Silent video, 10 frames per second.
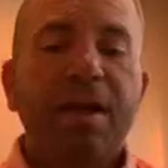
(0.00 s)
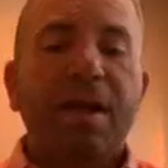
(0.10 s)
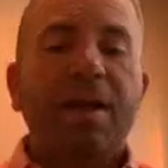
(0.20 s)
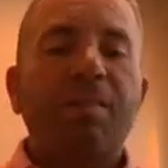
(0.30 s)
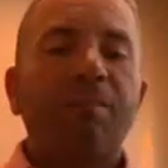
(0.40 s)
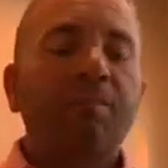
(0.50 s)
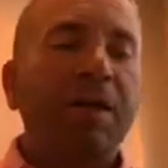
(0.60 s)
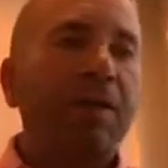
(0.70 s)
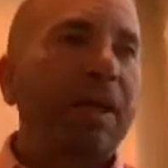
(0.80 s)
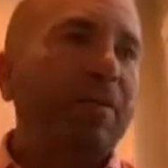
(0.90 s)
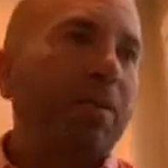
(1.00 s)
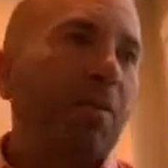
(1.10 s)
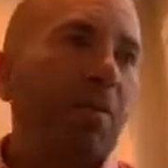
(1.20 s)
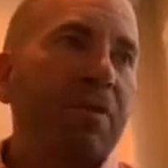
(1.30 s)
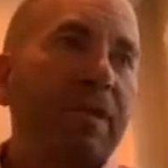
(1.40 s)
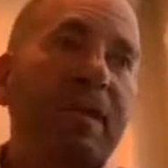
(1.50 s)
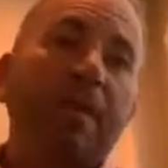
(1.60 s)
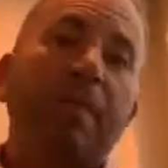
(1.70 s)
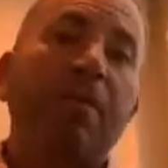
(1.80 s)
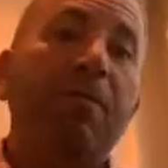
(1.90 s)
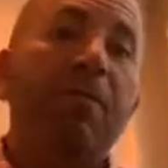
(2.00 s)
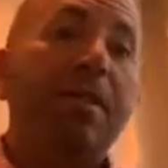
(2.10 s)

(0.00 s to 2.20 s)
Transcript: but a report that came out from